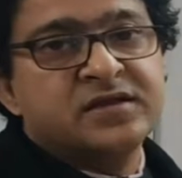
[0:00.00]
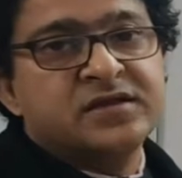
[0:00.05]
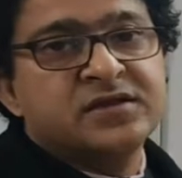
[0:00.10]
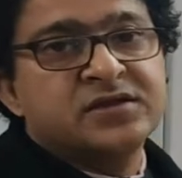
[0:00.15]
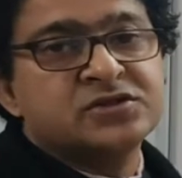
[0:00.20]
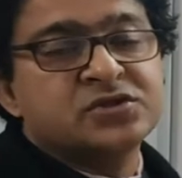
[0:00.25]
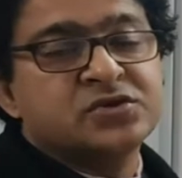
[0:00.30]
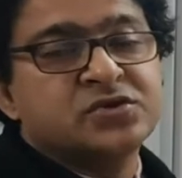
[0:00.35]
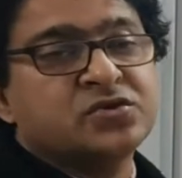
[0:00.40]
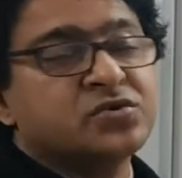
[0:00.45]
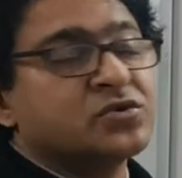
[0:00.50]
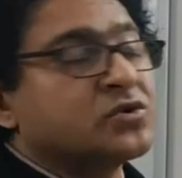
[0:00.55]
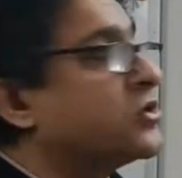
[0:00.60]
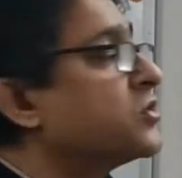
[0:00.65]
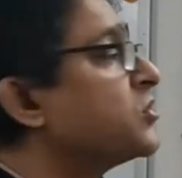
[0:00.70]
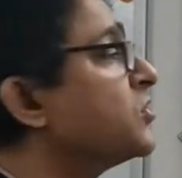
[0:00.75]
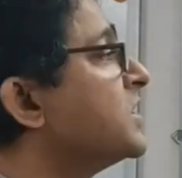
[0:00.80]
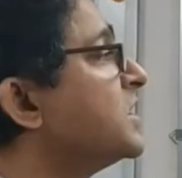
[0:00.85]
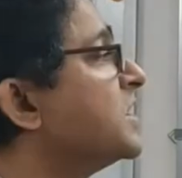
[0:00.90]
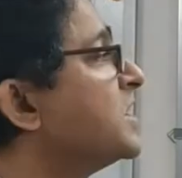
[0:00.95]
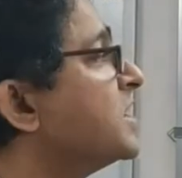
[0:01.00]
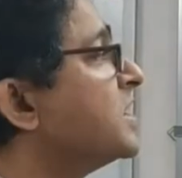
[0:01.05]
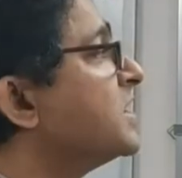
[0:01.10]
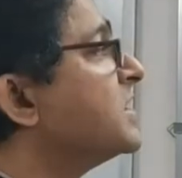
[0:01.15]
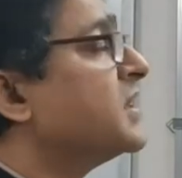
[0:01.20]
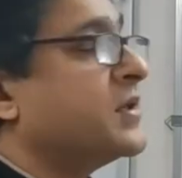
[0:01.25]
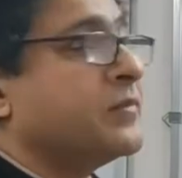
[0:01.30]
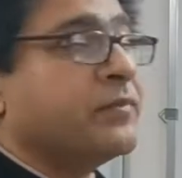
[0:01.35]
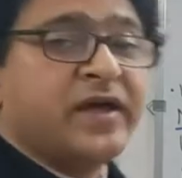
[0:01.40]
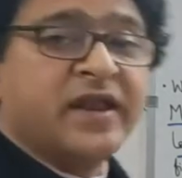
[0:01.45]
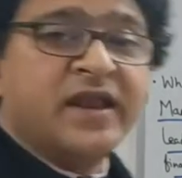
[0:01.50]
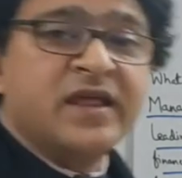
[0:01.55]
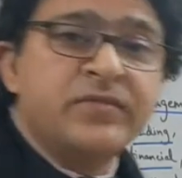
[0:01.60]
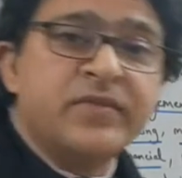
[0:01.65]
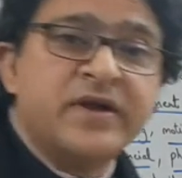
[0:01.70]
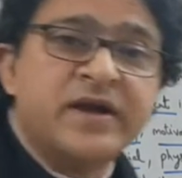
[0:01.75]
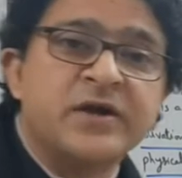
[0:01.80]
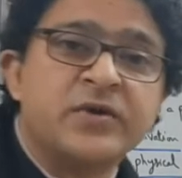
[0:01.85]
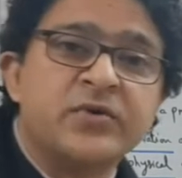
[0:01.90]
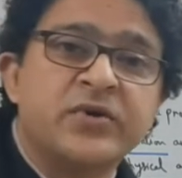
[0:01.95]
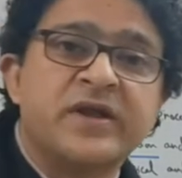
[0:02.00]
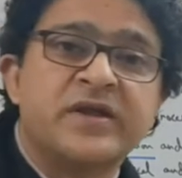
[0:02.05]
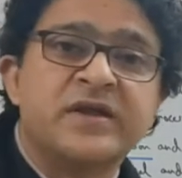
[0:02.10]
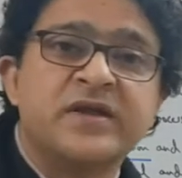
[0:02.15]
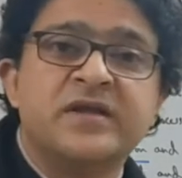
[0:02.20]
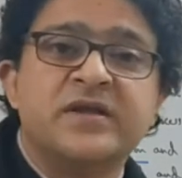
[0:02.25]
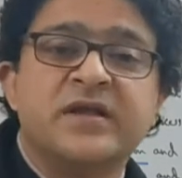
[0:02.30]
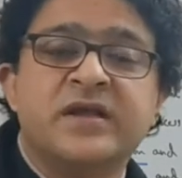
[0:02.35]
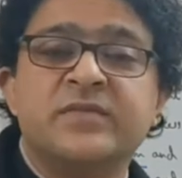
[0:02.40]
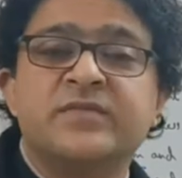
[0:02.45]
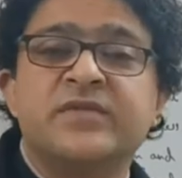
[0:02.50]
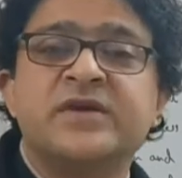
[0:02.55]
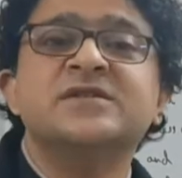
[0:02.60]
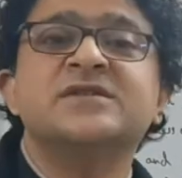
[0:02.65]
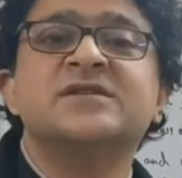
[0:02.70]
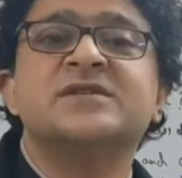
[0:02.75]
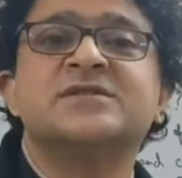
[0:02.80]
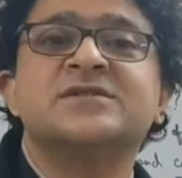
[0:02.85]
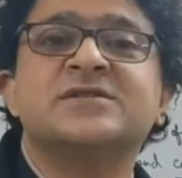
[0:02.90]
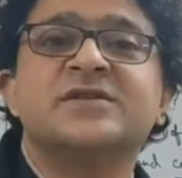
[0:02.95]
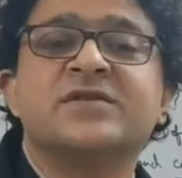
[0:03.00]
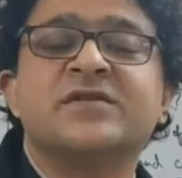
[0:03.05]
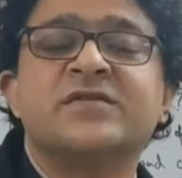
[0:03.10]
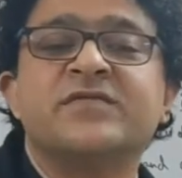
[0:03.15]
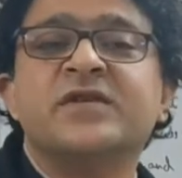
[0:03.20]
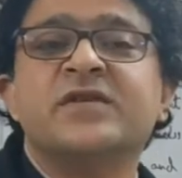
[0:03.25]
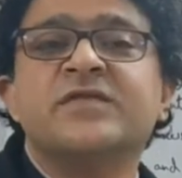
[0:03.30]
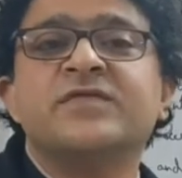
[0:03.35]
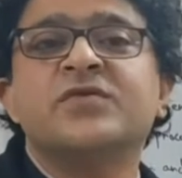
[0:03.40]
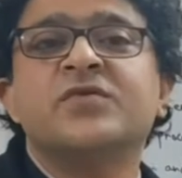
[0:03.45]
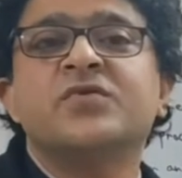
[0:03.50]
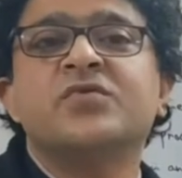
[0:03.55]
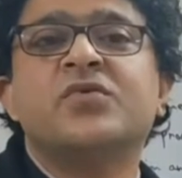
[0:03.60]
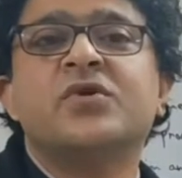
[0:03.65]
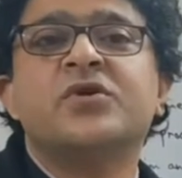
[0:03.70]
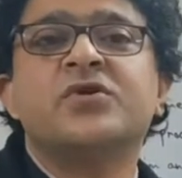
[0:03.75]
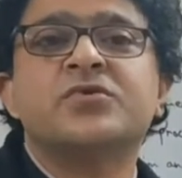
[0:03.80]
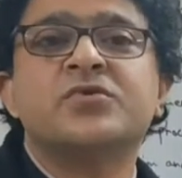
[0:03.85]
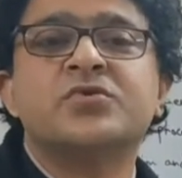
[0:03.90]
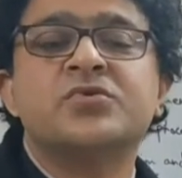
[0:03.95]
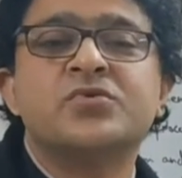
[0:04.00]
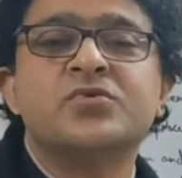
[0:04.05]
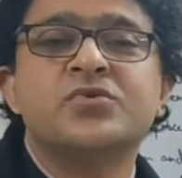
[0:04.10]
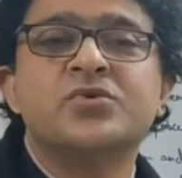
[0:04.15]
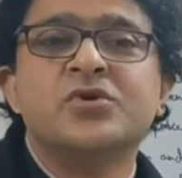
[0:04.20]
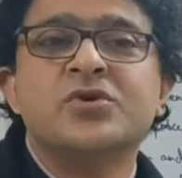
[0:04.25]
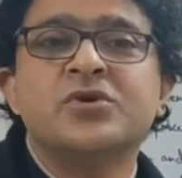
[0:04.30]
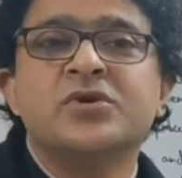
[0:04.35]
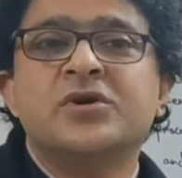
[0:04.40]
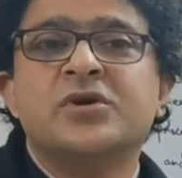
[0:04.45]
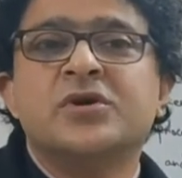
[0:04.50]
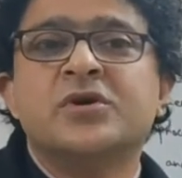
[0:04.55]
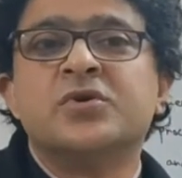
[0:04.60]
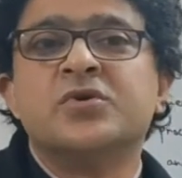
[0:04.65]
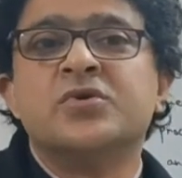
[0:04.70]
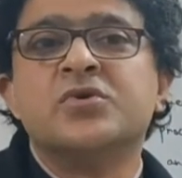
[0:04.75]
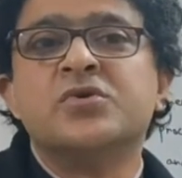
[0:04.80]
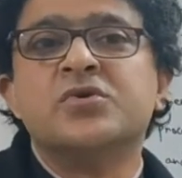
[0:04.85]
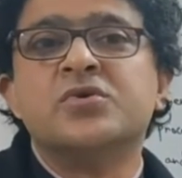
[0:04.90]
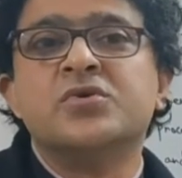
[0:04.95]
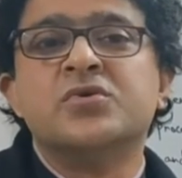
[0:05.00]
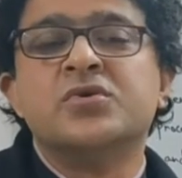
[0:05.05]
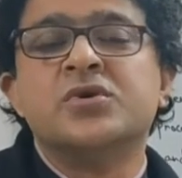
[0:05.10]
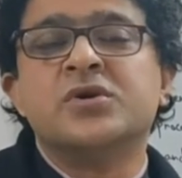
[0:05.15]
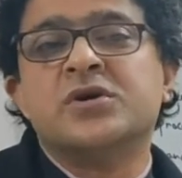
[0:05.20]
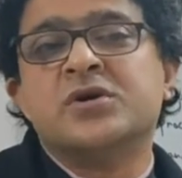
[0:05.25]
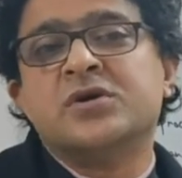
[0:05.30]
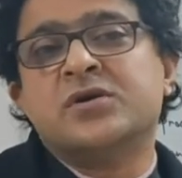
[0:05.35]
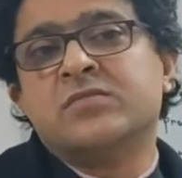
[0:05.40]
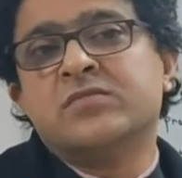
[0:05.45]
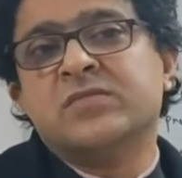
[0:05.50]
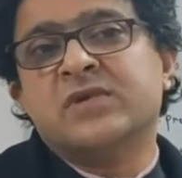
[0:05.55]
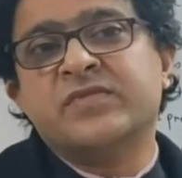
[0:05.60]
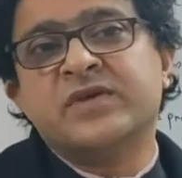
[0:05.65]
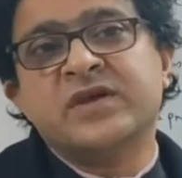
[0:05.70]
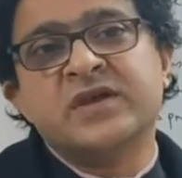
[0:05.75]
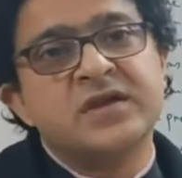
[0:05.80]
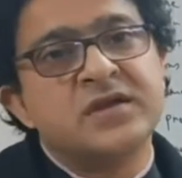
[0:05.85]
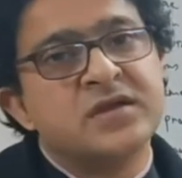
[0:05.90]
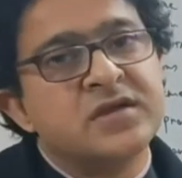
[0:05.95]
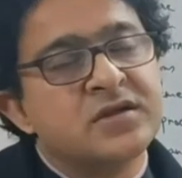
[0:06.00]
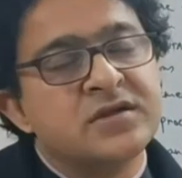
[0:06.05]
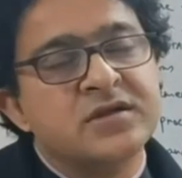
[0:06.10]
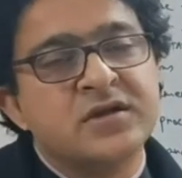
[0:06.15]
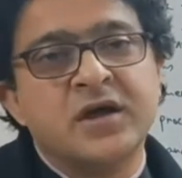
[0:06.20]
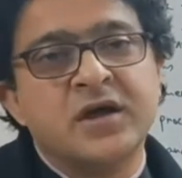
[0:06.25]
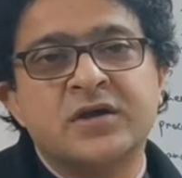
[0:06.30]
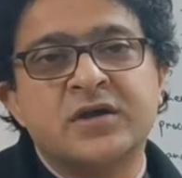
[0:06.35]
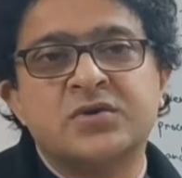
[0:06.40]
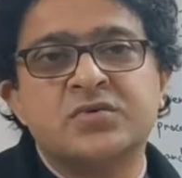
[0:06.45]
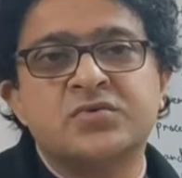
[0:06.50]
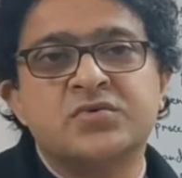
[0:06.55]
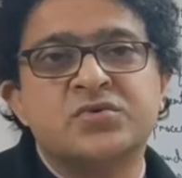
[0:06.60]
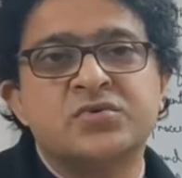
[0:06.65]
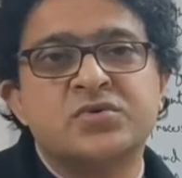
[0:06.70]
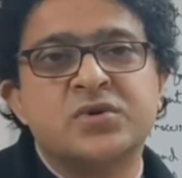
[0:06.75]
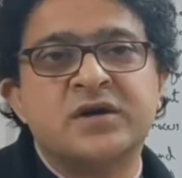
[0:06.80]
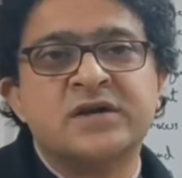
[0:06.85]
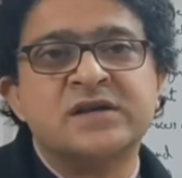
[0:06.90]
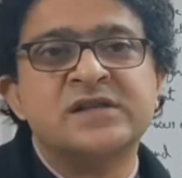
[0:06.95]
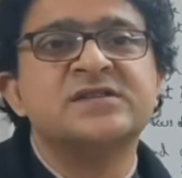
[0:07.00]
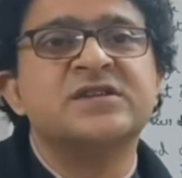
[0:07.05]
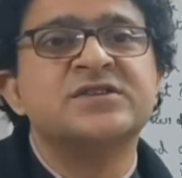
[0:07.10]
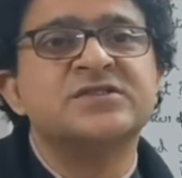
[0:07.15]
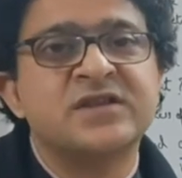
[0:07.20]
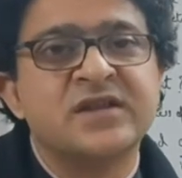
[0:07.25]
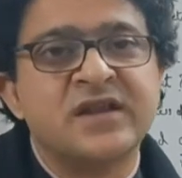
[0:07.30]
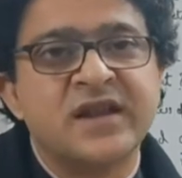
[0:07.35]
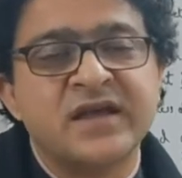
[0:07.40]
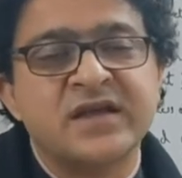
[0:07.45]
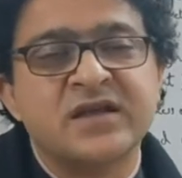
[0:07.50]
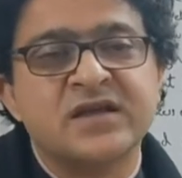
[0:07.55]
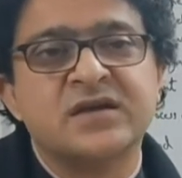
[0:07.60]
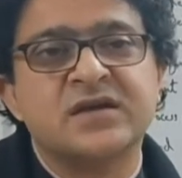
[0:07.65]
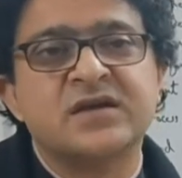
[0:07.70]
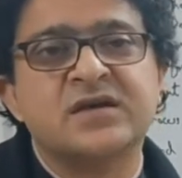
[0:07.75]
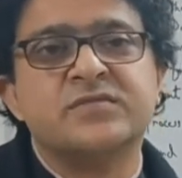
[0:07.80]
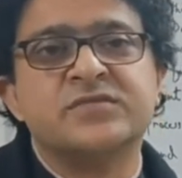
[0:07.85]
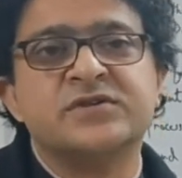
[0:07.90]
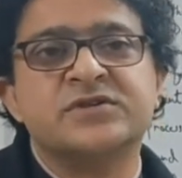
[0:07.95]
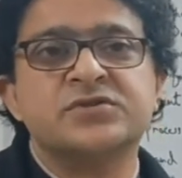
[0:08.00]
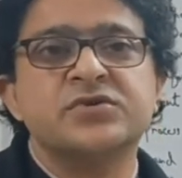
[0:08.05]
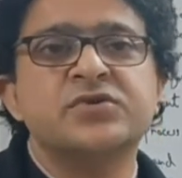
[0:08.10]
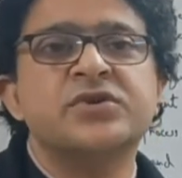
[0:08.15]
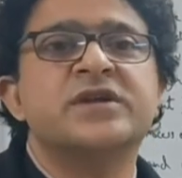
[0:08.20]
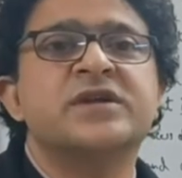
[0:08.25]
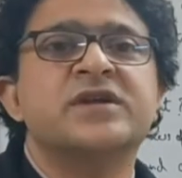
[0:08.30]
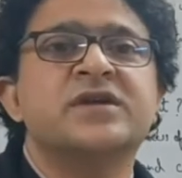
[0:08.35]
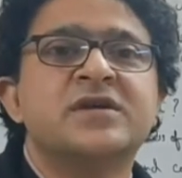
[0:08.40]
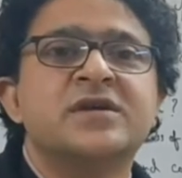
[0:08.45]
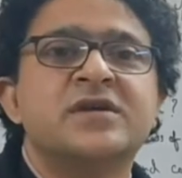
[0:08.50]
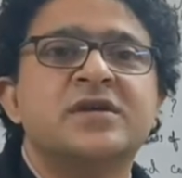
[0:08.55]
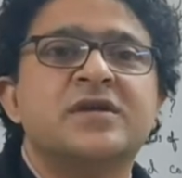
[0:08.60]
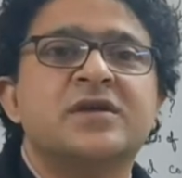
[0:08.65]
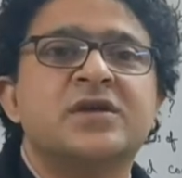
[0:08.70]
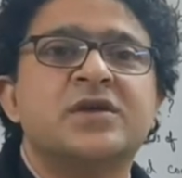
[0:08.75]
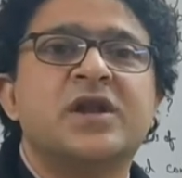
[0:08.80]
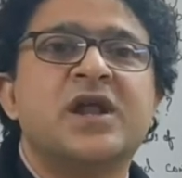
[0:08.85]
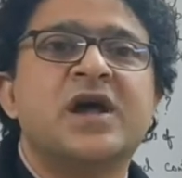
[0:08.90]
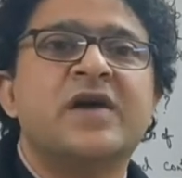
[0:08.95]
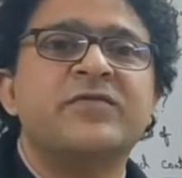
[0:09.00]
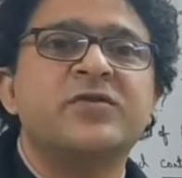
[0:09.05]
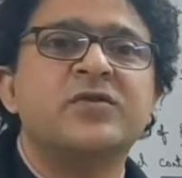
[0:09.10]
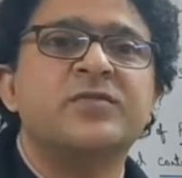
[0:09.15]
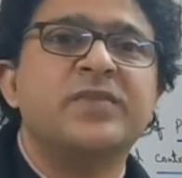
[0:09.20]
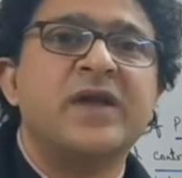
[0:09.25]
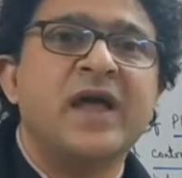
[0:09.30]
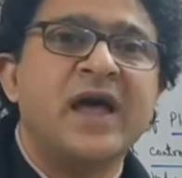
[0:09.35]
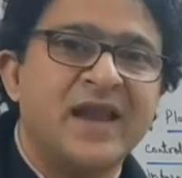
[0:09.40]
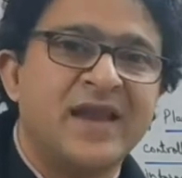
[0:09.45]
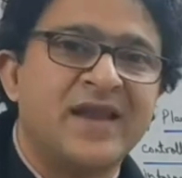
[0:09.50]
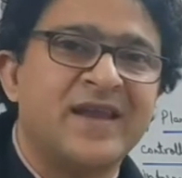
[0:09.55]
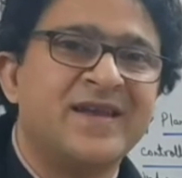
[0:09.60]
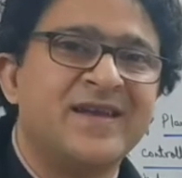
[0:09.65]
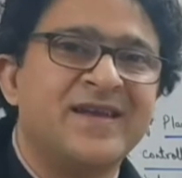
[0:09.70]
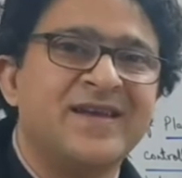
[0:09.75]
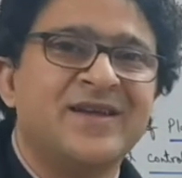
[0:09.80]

So not only in management or in any business, even if you want to go maybe to a hill station like Missouri, you have to plan.